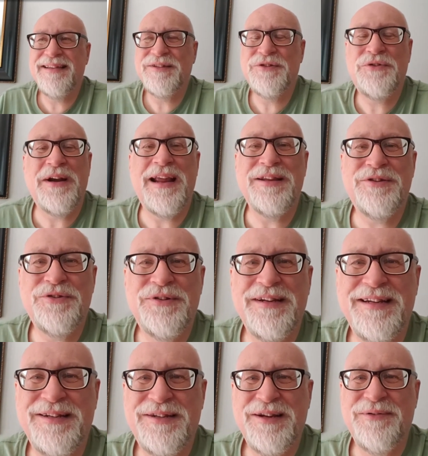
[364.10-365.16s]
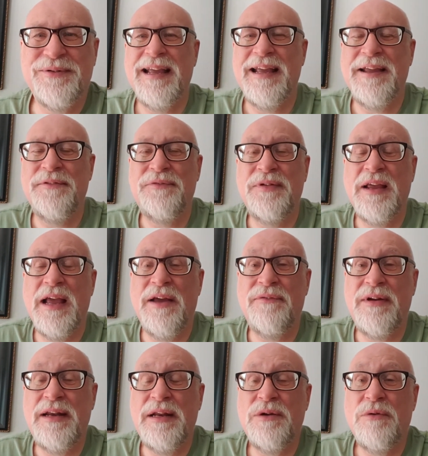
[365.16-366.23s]
strategy. So if you have
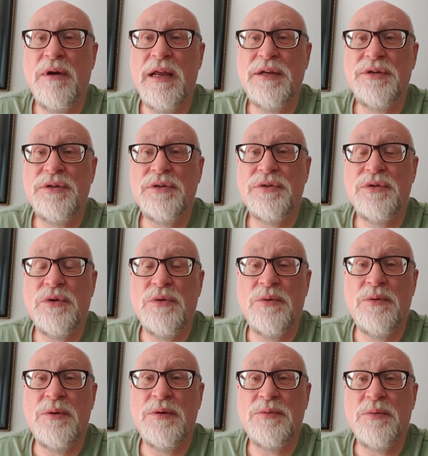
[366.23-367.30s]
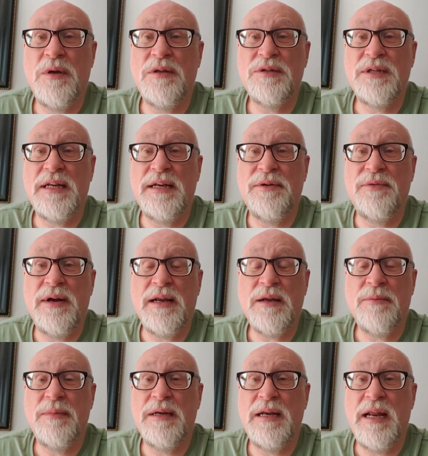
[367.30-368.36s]
any questions or would want any
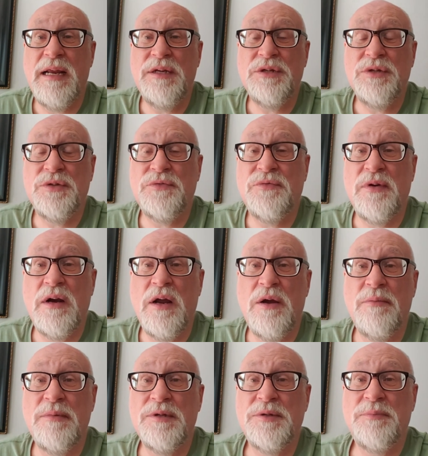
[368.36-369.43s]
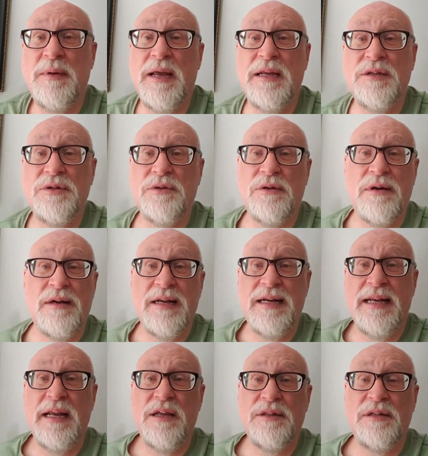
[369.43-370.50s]
recommendations for a home inspector or
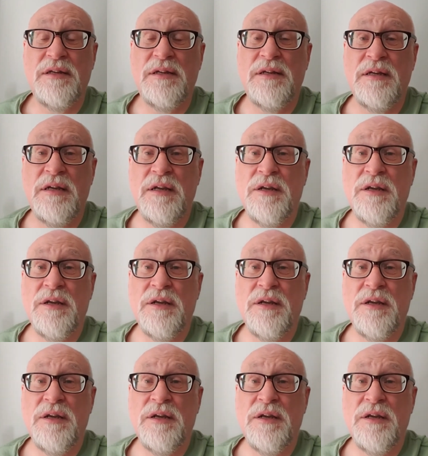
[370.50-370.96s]
any other